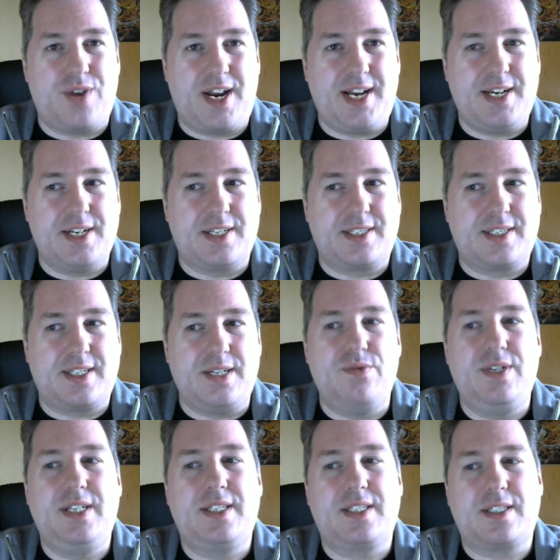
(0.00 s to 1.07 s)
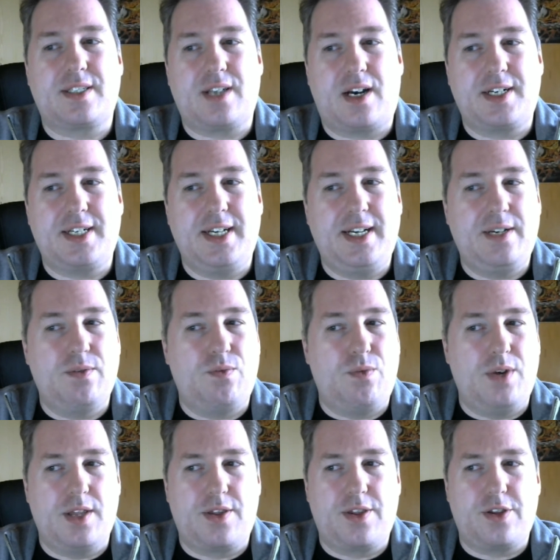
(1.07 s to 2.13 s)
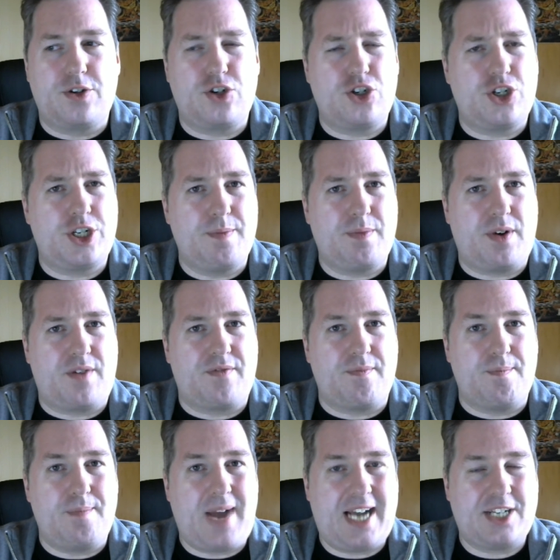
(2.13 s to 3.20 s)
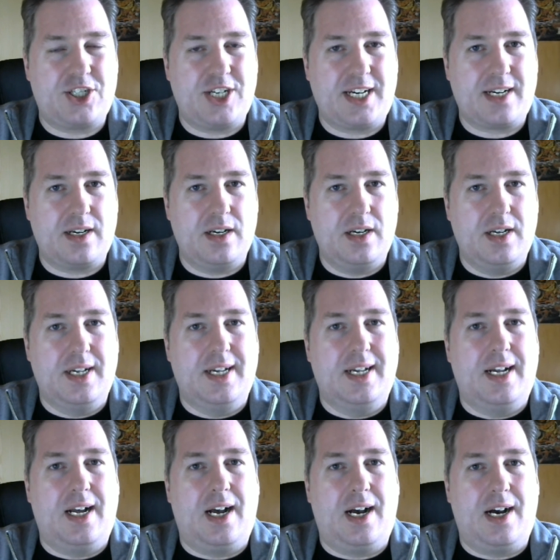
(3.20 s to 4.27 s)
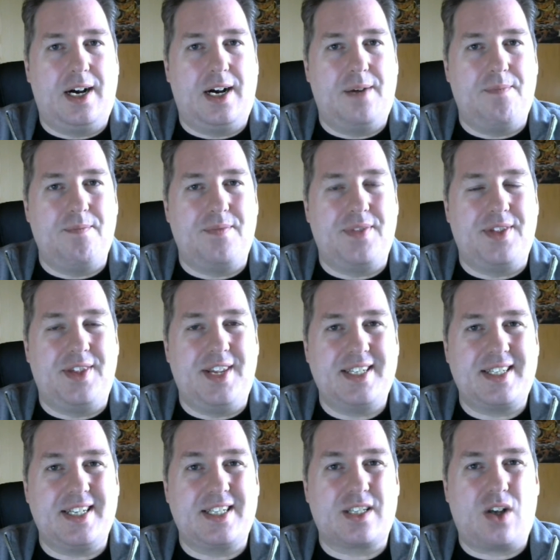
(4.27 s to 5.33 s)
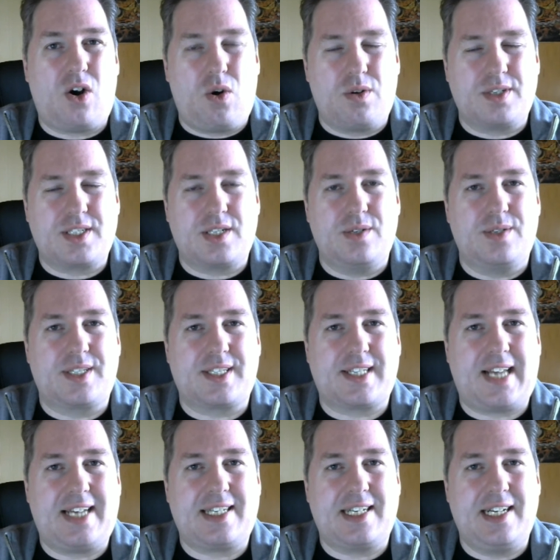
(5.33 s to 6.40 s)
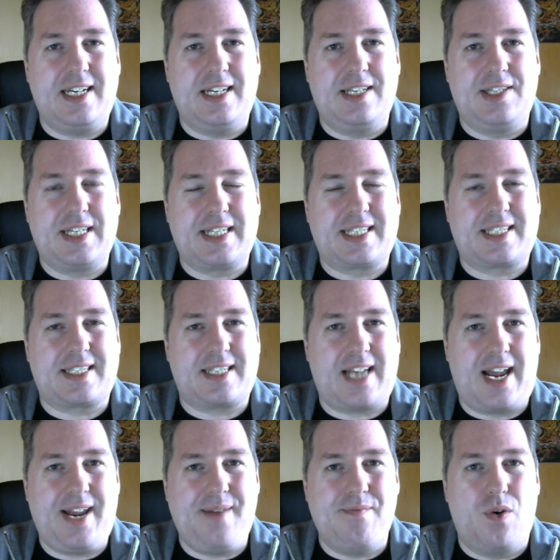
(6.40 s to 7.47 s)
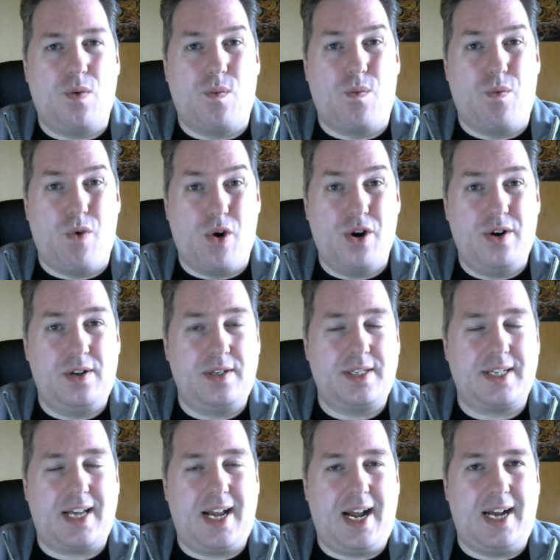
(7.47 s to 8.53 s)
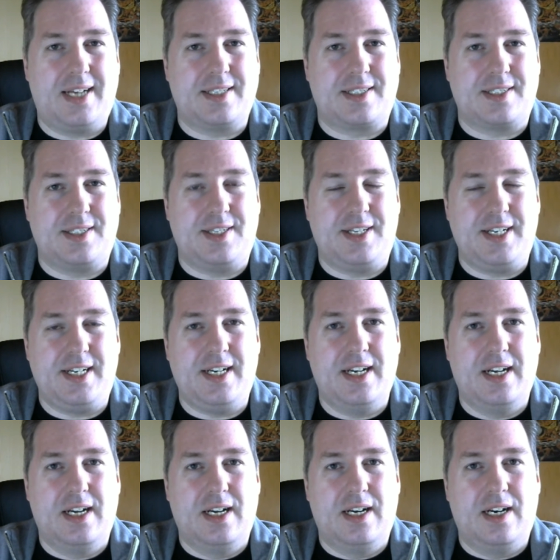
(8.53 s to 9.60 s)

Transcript: Trader series, starting with Ship of Magic. This is also set in the same world as the